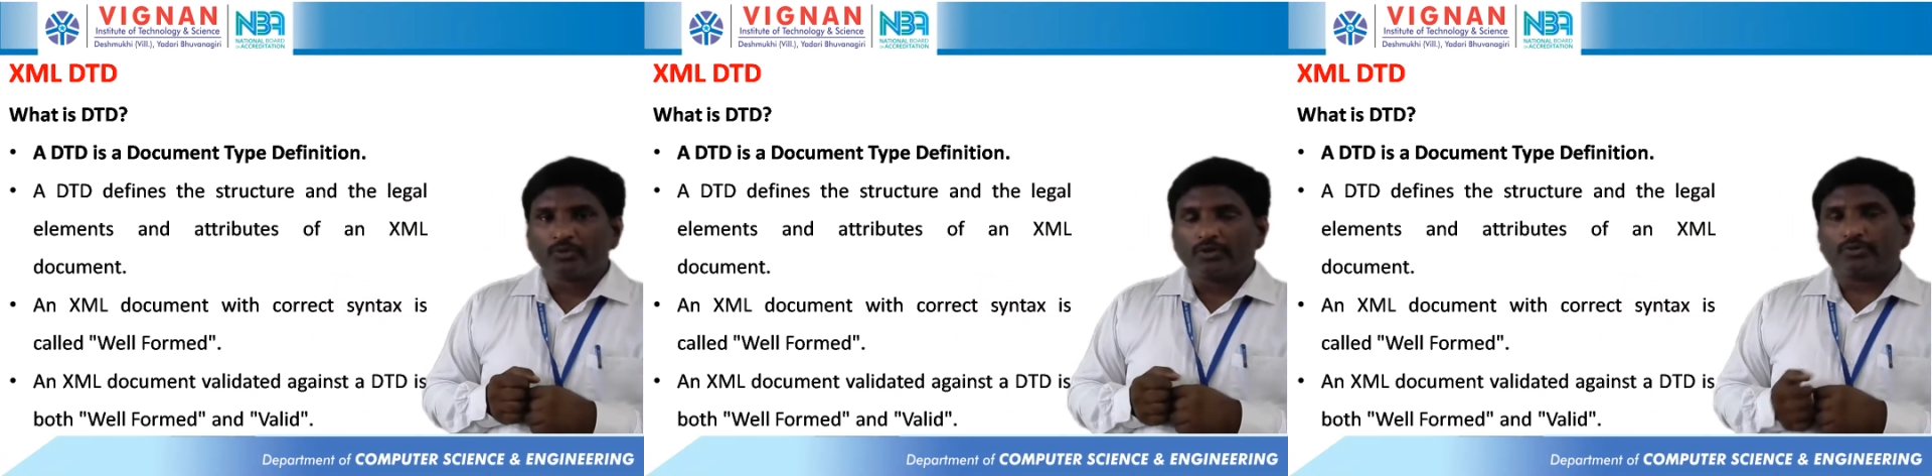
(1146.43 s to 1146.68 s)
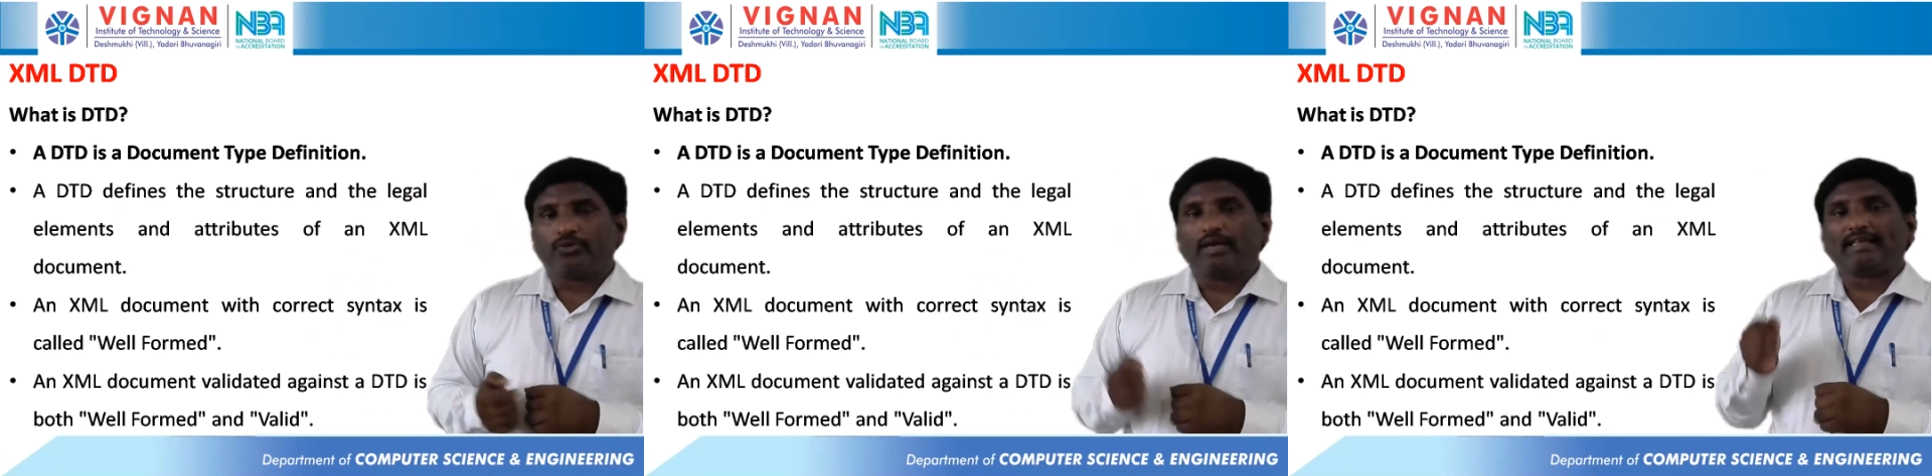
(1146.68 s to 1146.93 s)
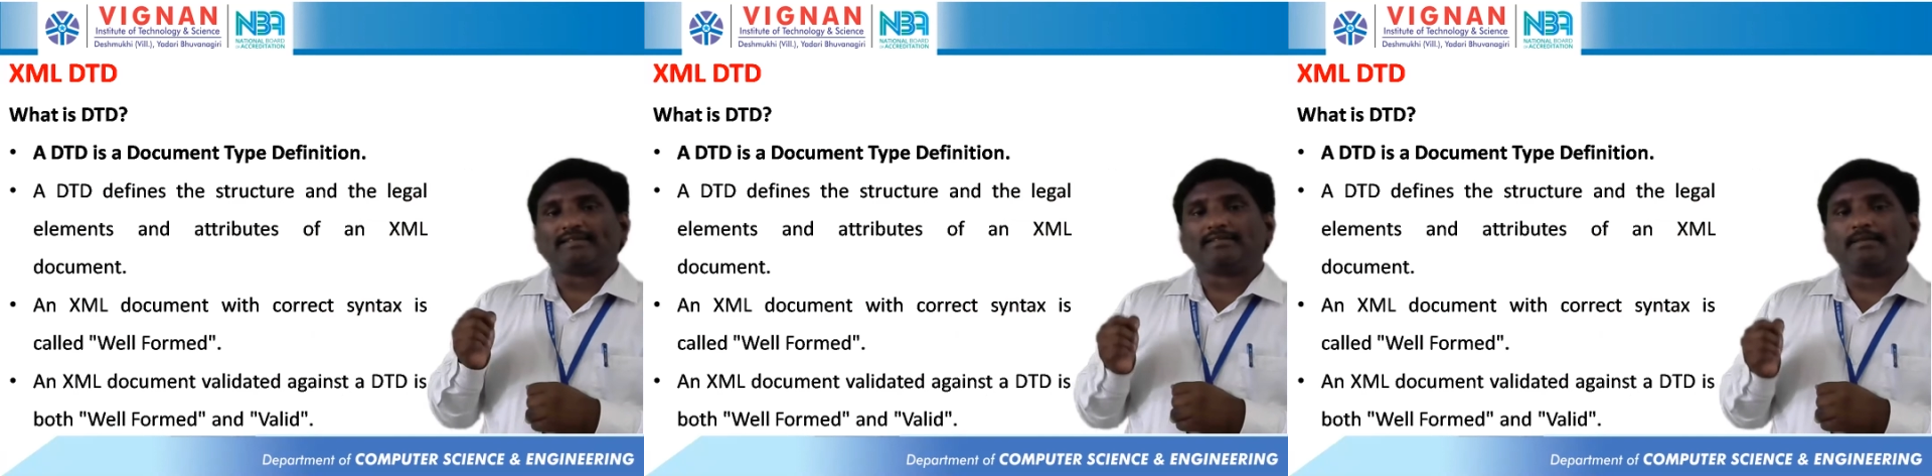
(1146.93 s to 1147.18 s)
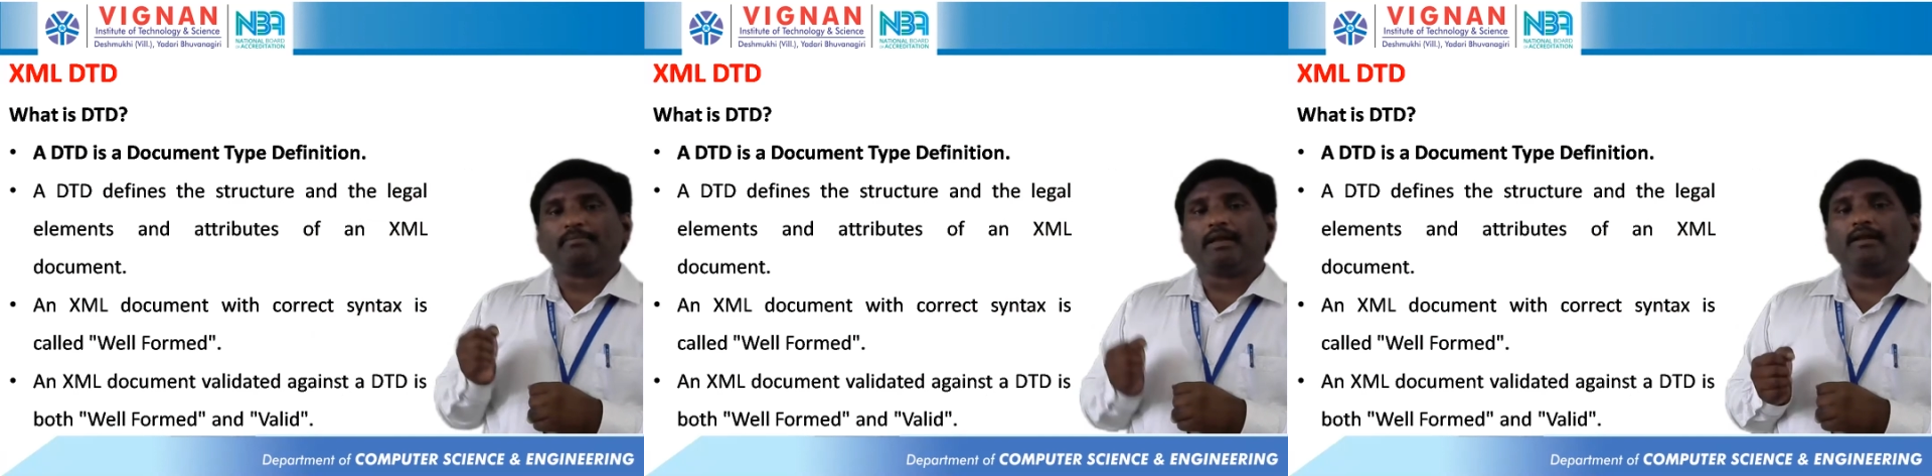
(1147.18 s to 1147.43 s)
So an
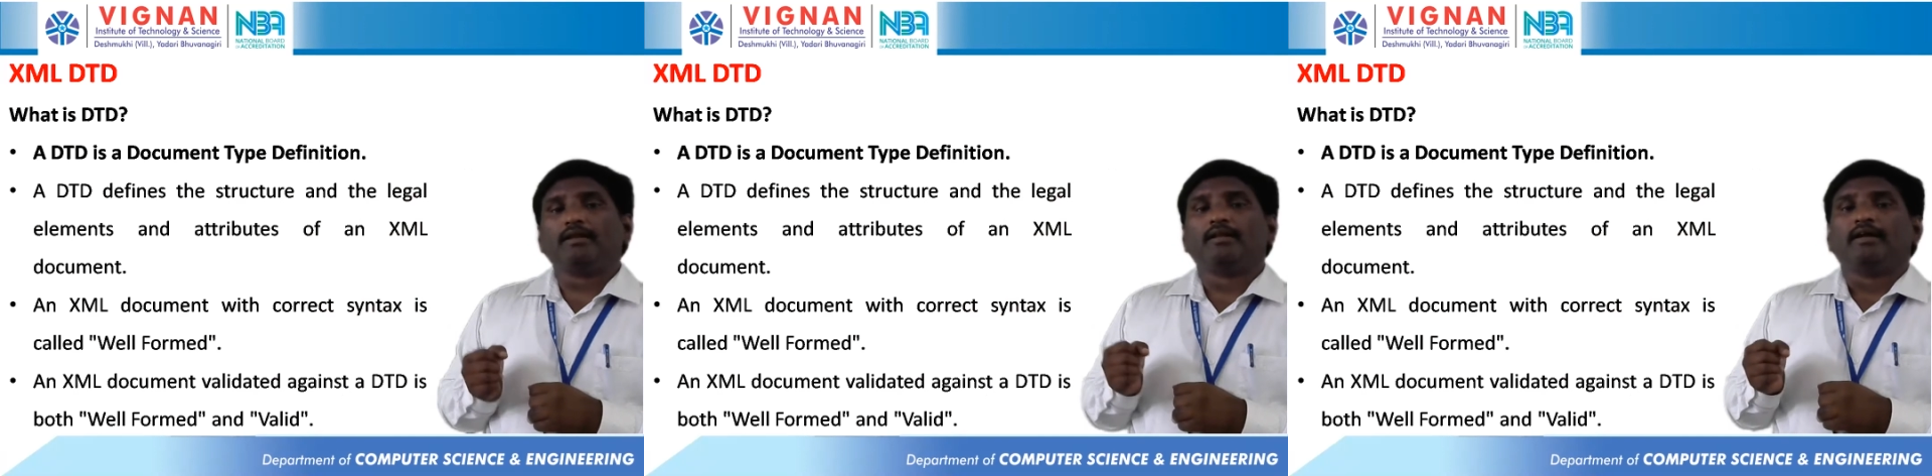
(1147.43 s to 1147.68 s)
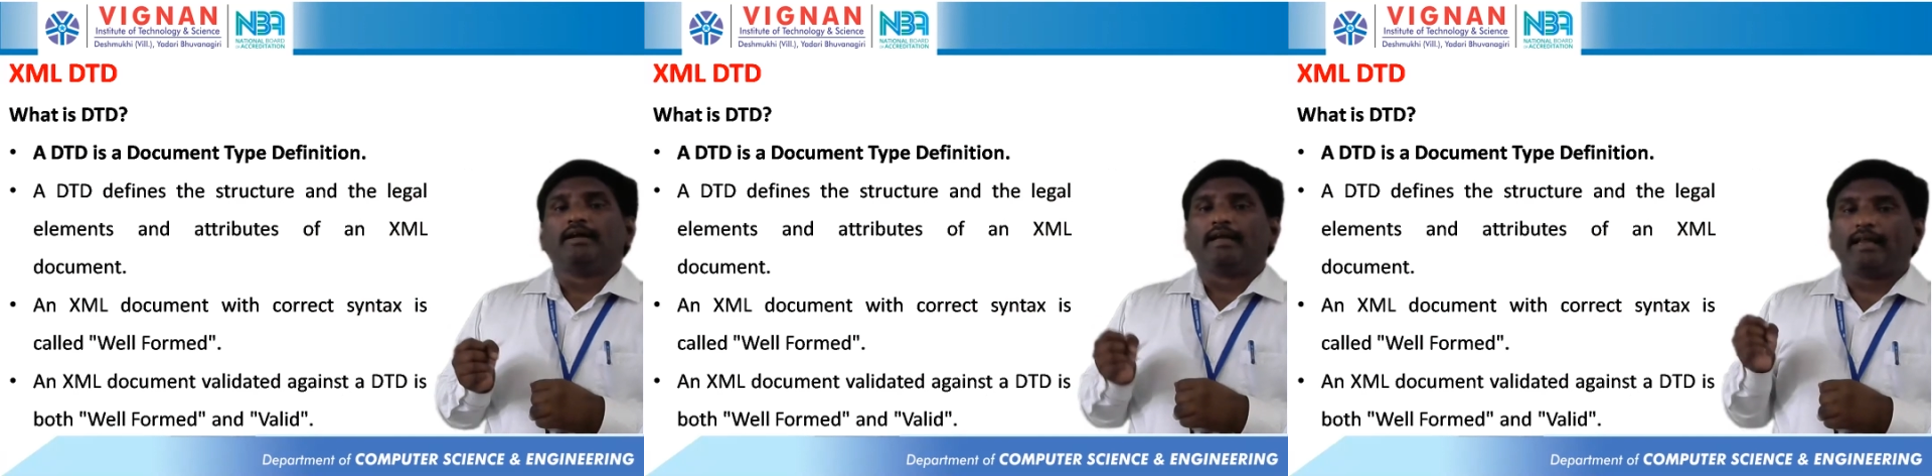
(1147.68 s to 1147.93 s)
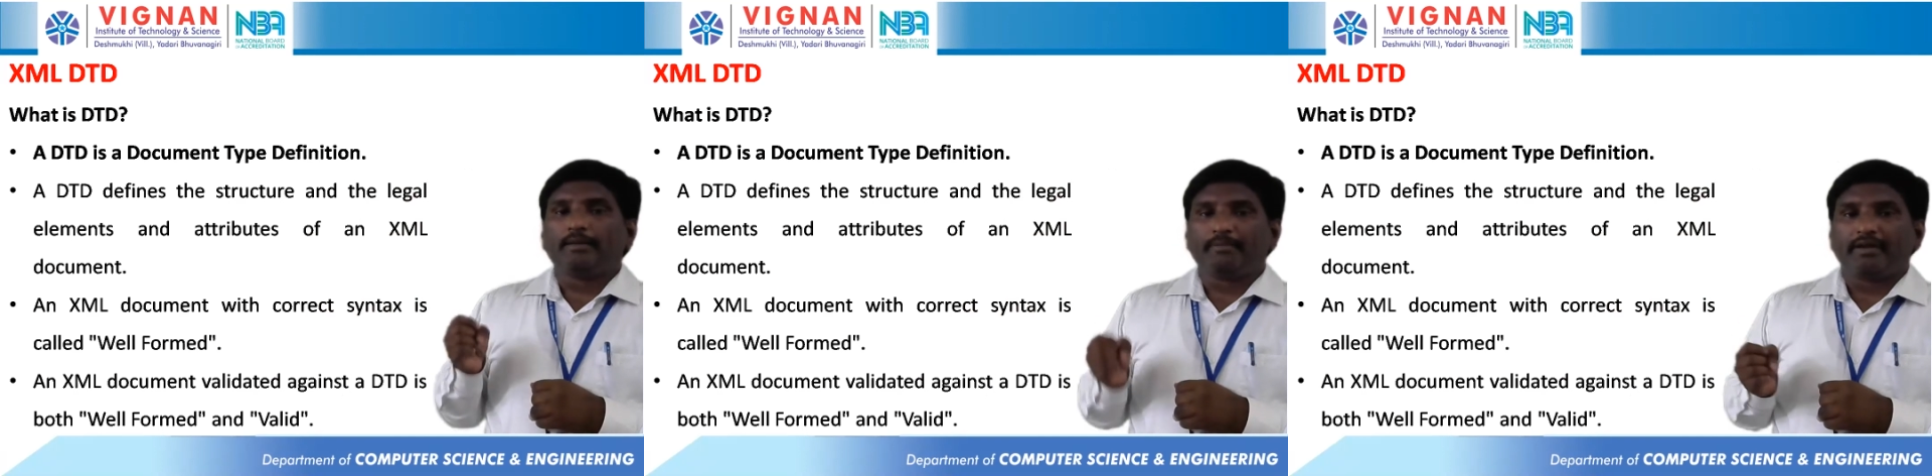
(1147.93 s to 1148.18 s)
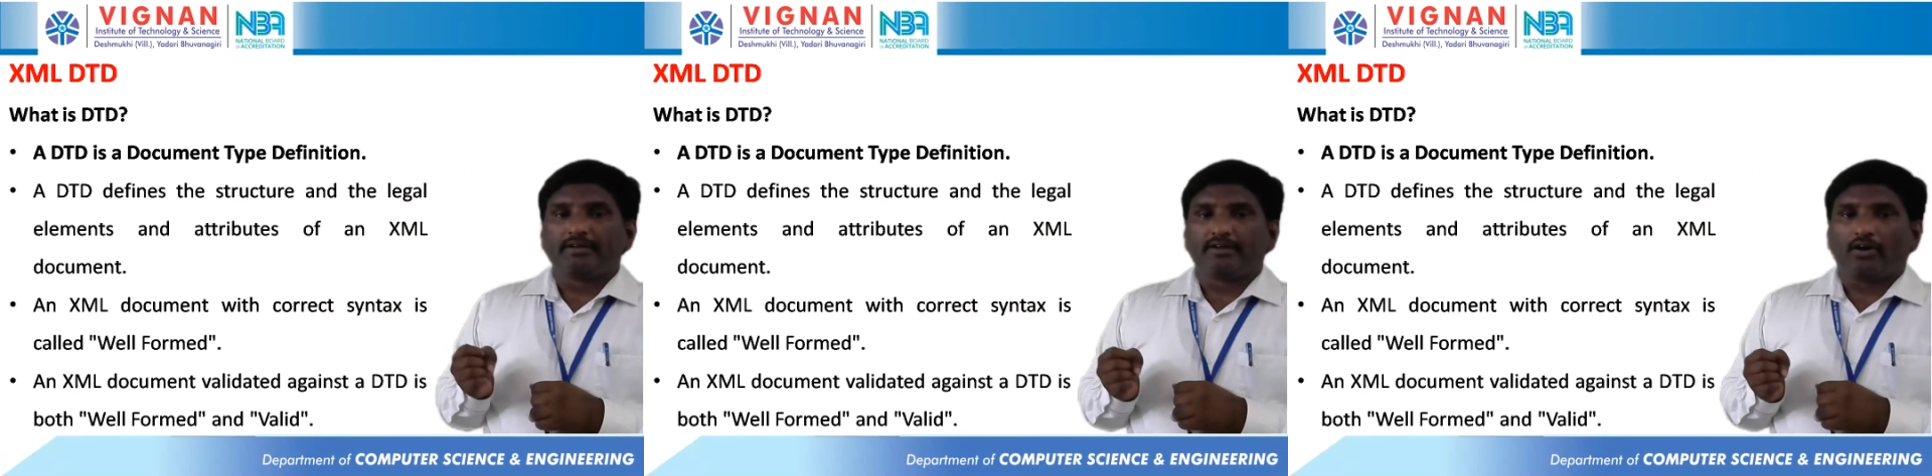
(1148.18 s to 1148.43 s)
XML element